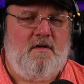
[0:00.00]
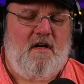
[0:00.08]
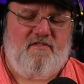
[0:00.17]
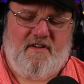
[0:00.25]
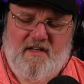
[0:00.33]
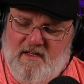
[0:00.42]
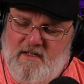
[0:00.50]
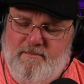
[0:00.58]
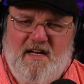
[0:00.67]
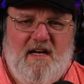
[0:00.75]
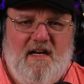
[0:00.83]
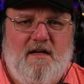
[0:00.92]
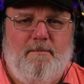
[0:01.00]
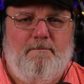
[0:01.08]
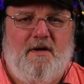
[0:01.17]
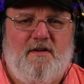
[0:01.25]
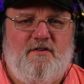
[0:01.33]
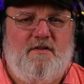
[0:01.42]
of eliminating
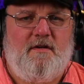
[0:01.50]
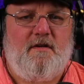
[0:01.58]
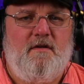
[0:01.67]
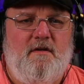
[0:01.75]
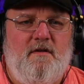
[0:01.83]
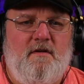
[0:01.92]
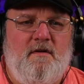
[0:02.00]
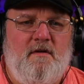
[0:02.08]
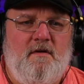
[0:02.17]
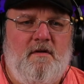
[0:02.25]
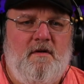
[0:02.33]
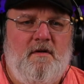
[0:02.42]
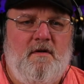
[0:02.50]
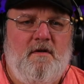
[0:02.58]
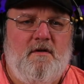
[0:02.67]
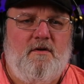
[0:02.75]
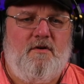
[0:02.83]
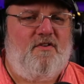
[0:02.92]
combustion?
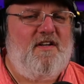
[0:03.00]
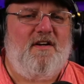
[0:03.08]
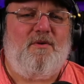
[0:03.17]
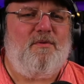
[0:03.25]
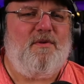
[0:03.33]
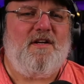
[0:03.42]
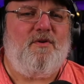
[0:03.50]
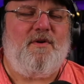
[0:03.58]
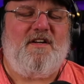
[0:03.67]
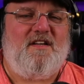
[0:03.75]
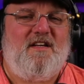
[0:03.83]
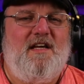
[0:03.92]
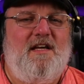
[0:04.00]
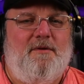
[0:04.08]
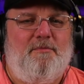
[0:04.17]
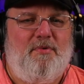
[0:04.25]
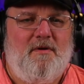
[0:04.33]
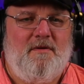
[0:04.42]
Or is he only going to keep